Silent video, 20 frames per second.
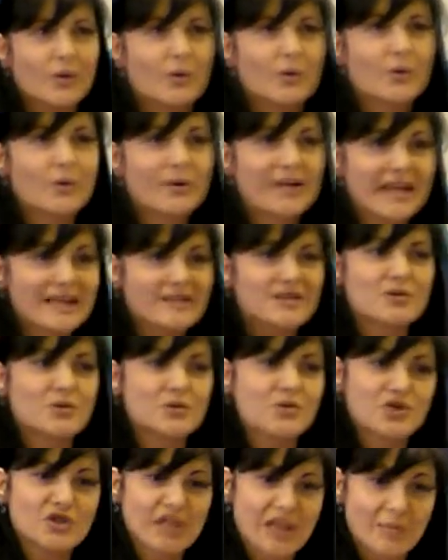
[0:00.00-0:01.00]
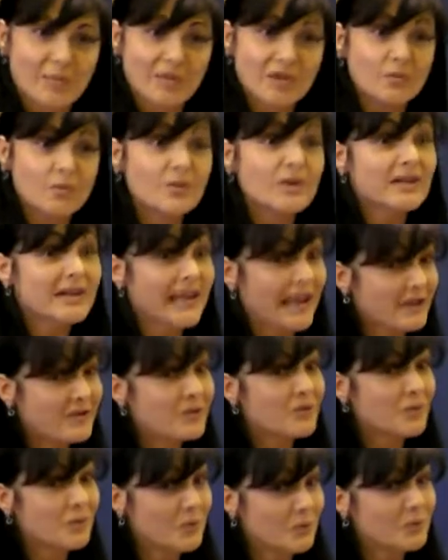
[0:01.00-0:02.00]
gets to shape it will get
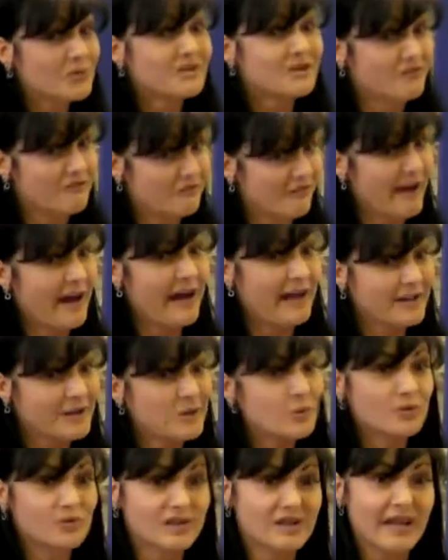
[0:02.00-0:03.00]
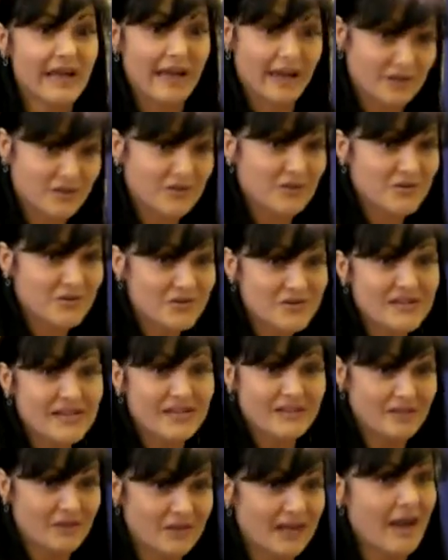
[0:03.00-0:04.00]
to define who the actors
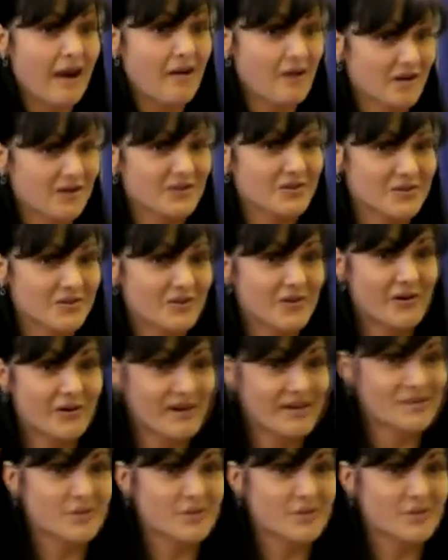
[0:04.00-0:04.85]
and the characters are as